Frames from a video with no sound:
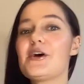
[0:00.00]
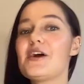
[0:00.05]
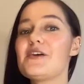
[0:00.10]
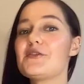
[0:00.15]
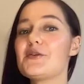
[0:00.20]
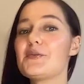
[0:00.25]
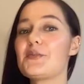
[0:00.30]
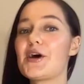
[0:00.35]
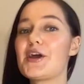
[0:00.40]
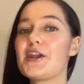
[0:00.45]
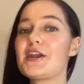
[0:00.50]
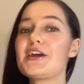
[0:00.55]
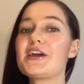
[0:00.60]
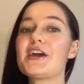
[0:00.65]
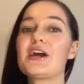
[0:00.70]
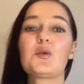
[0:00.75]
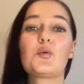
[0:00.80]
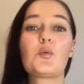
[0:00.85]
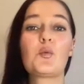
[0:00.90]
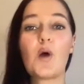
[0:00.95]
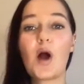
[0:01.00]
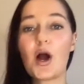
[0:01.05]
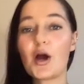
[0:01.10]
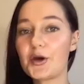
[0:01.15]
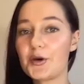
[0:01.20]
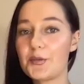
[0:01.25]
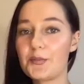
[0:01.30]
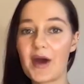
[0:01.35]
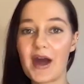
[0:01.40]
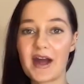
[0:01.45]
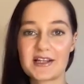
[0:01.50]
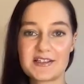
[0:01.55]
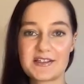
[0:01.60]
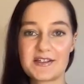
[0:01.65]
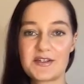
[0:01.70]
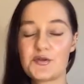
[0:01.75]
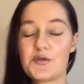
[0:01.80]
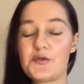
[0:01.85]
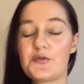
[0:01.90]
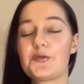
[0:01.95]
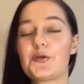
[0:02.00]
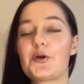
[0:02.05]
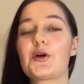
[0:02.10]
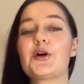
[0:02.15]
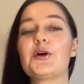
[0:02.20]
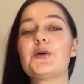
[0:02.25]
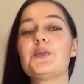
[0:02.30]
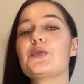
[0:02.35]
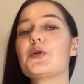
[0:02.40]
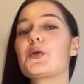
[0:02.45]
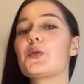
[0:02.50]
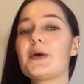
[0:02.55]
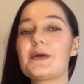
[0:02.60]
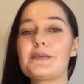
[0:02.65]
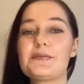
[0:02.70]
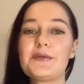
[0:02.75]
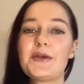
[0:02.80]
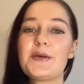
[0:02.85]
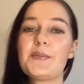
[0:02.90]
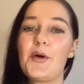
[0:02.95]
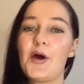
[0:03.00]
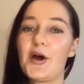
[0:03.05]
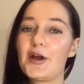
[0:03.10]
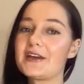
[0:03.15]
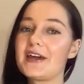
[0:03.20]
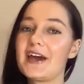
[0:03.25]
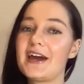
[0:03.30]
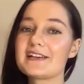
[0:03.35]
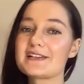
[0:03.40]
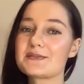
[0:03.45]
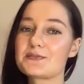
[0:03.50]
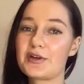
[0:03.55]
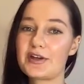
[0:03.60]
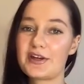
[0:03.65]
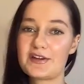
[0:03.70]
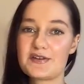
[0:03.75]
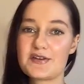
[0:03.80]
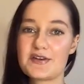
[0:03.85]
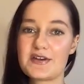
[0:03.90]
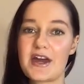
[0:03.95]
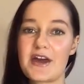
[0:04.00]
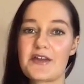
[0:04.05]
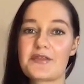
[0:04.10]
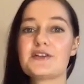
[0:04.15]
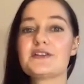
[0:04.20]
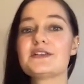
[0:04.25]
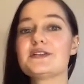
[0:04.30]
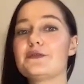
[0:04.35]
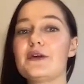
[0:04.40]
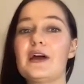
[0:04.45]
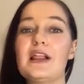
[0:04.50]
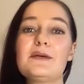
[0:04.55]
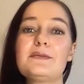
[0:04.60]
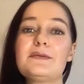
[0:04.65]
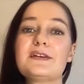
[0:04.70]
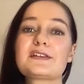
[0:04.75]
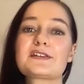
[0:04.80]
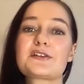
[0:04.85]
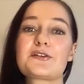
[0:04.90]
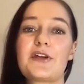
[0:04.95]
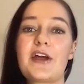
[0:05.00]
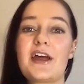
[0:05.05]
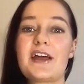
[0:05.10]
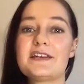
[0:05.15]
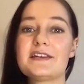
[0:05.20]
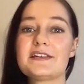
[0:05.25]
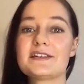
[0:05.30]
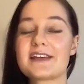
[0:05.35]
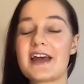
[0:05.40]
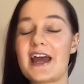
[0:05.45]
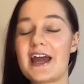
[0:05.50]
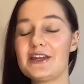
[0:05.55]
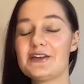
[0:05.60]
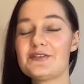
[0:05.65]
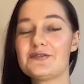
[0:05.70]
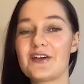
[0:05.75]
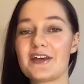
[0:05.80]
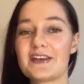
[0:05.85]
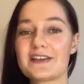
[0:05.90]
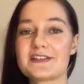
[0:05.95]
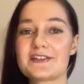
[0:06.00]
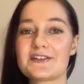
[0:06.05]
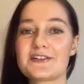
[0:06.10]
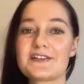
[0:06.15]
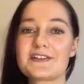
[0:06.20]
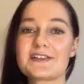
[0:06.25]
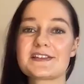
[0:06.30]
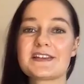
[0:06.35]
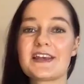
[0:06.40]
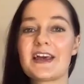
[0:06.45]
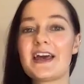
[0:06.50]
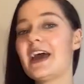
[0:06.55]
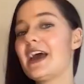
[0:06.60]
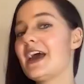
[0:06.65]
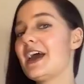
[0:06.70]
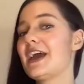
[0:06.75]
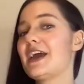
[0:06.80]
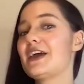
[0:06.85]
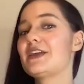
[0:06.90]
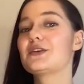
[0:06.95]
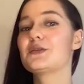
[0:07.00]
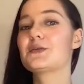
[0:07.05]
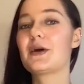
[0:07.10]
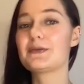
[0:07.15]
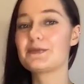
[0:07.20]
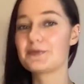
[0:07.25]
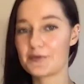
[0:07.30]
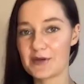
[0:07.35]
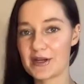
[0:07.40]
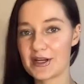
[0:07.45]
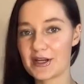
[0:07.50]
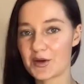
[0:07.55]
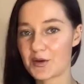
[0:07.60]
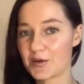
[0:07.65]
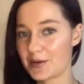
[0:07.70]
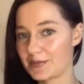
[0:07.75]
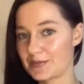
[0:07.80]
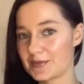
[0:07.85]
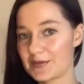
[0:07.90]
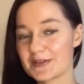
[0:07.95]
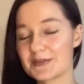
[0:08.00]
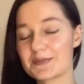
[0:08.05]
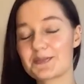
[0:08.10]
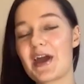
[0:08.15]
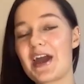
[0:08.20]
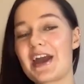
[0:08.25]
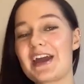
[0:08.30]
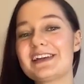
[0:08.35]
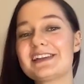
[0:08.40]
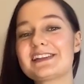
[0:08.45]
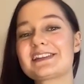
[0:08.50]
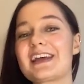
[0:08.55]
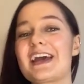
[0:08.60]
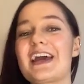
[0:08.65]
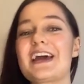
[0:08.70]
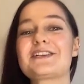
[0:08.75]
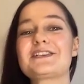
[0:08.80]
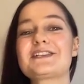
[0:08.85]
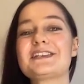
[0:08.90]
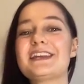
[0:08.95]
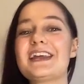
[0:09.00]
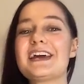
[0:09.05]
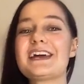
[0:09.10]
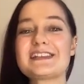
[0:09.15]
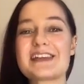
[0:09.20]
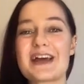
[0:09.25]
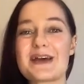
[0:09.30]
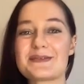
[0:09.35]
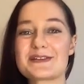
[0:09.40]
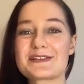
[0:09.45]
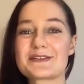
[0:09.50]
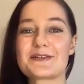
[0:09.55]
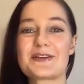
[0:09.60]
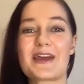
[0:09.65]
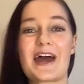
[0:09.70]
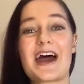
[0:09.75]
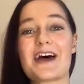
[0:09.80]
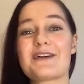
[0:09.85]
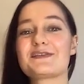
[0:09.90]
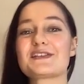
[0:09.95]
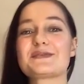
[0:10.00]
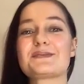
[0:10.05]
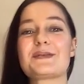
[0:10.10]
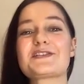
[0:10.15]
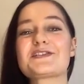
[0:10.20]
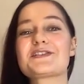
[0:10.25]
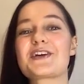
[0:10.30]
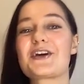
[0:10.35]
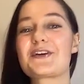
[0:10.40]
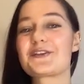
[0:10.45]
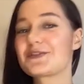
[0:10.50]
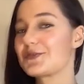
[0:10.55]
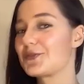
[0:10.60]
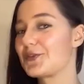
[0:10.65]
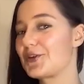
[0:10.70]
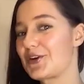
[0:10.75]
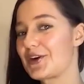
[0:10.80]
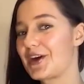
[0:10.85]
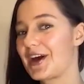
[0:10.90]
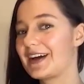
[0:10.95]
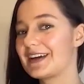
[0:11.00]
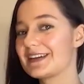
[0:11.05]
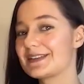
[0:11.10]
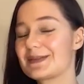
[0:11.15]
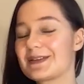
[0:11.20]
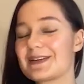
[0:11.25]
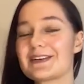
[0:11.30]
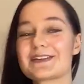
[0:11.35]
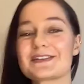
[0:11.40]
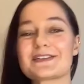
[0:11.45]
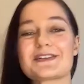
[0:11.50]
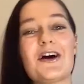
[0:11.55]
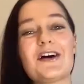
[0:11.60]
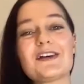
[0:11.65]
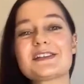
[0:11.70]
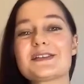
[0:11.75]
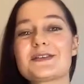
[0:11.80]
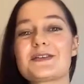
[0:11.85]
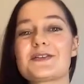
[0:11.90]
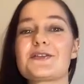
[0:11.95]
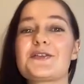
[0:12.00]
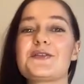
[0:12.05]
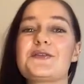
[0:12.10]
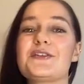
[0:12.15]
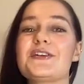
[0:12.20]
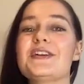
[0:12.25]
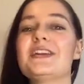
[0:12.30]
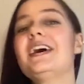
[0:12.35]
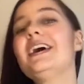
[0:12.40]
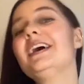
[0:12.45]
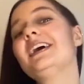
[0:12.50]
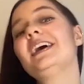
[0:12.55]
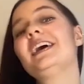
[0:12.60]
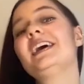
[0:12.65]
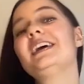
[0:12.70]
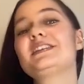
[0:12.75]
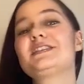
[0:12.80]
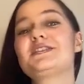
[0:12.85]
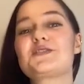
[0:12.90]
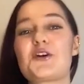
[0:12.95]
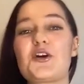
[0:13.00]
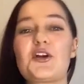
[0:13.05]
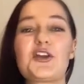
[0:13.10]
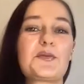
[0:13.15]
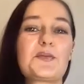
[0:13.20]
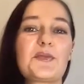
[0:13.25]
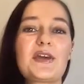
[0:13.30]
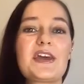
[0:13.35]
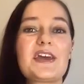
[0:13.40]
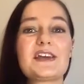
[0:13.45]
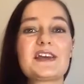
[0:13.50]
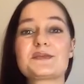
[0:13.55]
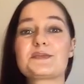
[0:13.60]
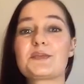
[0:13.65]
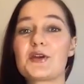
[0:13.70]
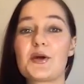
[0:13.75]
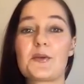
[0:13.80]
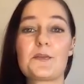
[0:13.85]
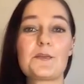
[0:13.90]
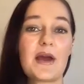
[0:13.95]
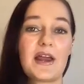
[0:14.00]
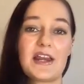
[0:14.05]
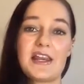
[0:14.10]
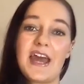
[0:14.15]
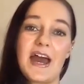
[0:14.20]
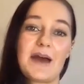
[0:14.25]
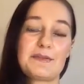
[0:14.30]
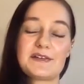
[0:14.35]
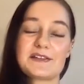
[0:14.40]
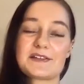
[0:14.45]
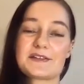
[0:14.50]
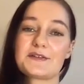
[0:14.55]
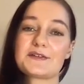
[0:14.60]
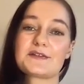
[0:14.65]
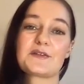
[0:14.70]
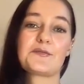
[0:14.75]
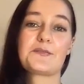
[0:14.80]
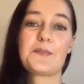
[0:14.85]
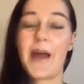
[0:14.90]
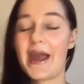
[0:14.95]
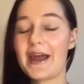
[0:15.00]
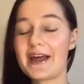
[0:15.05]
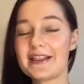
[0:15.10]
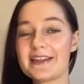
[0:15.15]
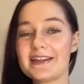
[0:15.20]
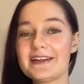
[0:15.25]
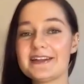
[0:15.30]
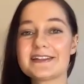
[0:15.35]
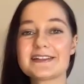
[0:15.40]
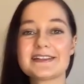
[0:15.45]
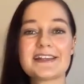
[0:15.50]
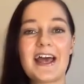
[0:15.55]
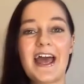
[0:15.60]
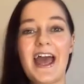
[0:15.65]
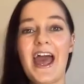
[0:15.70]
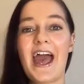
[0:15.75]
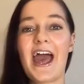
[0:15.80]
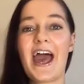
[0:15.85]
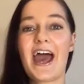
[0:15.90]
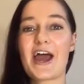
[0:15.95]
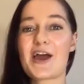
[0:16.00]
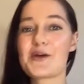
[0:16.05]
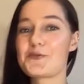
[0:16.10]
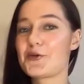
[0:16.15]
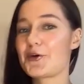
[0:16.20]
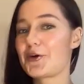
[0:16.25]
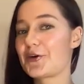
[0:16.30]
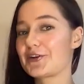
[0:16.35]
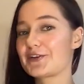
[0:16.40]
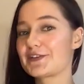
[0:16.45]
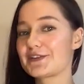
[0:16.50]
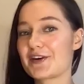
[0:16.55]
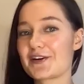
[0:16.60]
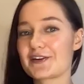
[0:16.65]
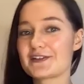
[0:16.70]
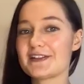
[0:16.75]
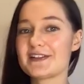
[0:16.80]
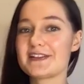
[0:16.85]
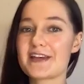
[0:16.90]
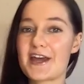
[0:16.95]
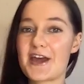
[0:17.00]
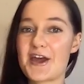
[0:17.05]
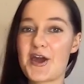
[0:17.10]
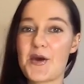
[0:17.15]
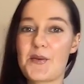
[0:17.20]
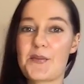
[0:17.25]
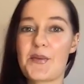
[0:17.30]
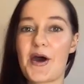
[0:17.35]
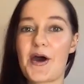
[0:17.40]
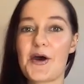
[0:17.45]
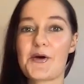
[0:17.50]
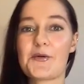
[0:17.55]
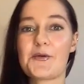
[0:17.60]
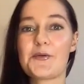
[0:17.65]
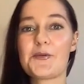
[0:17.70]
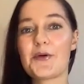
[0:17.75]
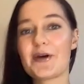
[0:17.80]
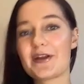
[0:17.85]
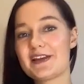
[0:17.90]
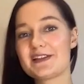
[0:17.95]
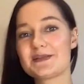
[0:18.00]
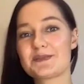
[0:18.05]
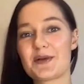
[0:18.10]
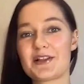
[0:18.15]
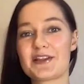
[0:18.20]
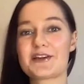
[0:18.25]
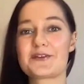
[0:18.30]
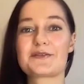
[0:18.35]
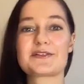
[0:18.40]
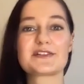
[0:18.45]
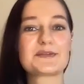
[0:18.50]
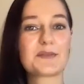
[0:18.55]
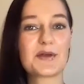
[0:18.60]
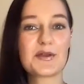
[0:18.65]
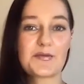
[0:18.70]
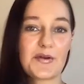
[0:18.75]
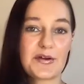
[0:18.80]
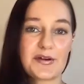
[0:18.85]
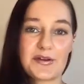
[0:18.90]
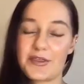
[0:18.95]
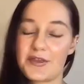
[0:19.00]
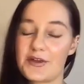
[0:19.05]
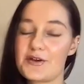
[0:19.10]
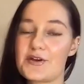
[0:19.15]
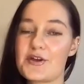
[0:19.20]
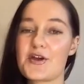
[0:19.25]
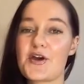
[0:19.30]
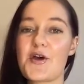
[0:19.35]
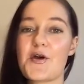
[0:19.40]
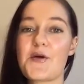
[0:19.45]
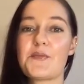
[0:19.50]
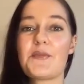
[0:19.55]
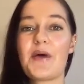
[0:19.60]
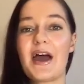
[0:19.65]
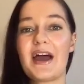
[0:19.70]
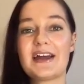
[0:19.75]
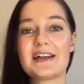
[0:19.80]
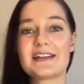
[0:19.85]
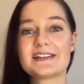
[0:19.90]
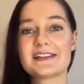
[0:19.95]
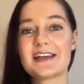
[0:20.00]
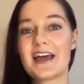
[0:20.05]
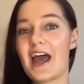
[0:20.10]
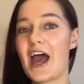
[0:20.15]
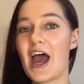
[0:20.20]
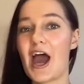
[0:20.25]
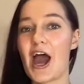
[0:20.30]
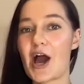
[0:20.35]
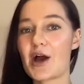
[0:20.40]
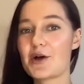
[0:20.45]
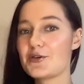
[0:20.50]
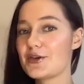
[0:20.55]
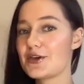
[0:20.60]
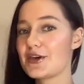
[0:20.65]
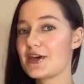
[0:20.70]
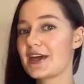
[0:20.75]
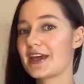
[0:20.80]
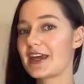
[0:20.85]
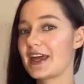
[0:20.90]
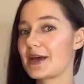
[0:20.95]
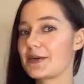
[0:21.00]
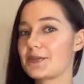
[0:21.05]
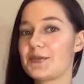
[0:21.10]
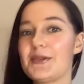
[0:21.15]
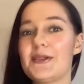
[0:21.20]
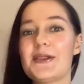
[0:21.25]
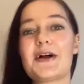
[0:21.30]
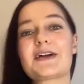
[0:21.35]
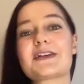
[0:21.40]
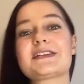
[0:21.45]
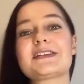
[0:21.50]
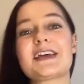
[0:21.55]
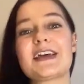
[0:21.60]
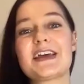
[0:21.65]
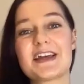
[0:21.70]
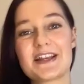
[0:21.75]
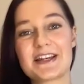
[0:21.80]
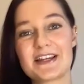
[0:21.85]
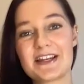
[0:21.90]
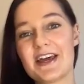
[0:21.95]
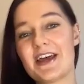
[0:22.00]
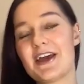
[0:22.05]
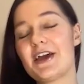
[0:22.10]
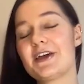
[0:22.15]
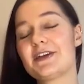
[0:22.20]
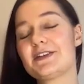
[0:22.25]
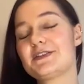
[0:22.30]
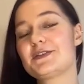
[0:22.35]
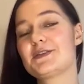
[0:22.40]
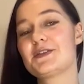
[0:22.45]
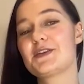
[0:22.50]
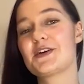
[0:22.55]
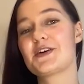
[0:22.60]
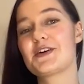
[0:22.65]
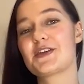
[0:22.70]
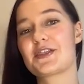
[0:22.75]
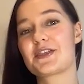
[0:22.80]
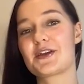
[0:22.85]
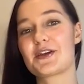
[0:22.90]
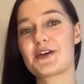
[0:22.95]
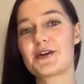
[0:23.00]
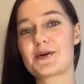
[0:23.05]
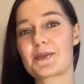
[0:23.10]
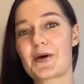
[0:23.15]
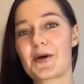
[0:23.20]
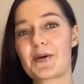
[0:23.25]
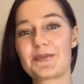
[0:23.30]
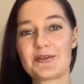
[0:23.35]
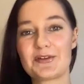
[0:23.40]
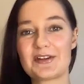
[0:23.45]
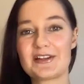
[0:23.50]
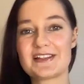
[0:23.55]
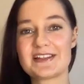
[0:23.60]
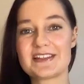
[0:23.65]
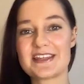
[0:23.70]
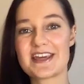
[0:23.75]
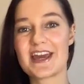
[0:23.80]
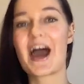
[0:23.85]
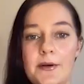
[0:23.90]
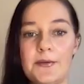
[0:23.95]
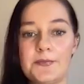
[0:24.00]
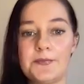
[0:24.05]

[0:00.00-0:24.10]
everybody, and welcome back to New Forum, the Web3 podcast bringing together developers, creators, and investors in the Web3 and crypto space. And on today's episode, I have a special guest for you guys because Austin Griffith is joining me. He's been on many episodes of Bankless, and we're going to talk today about what he's building with Speedrun Ethereum and how you can get plugged in to the Ethereum community?